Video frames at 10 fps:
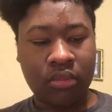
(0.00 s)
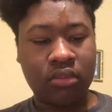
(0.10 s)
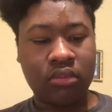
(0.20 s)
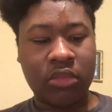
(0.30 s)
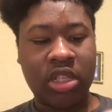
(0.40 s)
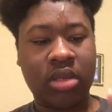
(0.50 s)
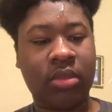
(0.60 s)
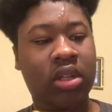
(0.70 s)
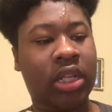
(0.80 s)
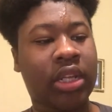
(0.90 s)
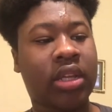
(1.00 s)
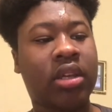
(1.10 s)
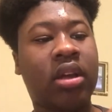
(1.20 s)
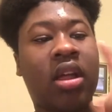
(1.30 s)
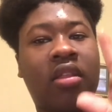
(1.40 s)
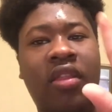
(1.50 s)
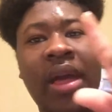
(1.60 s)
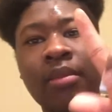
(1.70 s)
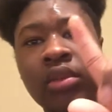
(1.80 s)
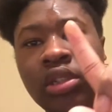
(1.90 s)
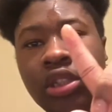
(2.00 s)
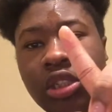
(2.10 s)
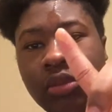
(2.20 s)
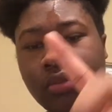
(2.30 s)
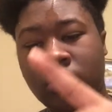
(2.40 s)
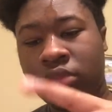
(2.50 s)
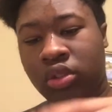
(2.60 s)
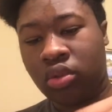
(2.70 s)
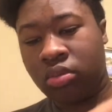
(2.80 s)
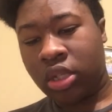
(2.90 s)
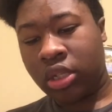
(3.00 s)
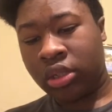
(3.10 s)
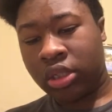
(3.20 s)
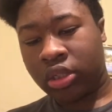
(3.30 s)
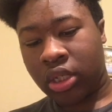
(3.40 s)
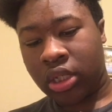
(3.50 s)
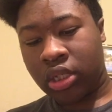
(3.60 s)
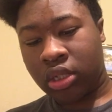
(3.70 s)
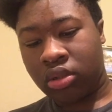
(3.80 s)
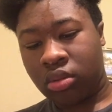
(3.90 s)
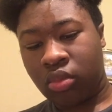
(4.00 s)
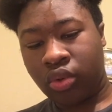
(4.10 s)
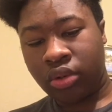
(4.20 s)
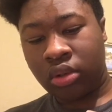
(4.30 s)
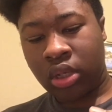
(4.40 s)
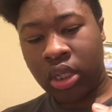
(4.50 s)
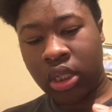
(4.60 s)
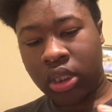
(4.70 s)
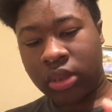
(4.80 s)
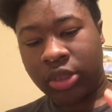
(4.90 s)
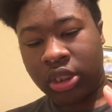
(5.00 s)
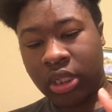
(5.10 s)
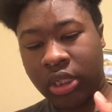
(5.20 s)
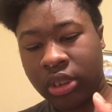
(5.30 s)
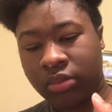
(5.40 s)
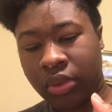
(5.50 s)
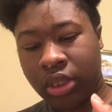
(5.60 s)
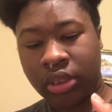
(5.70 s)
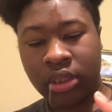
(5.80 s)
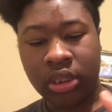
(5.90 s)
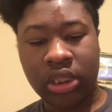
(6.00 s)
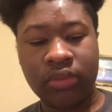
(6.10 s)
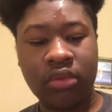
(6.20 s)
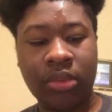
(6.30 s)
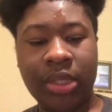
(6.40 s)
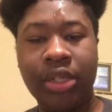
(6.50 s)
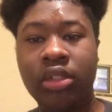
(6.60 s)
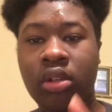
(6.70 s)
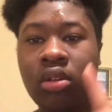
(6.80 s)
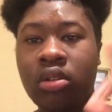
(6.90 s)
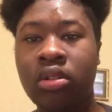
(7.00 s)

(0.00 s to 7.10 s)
and take about like that much. But normally, I try to get a little more to make sure that's in place. Because even though my hair is long,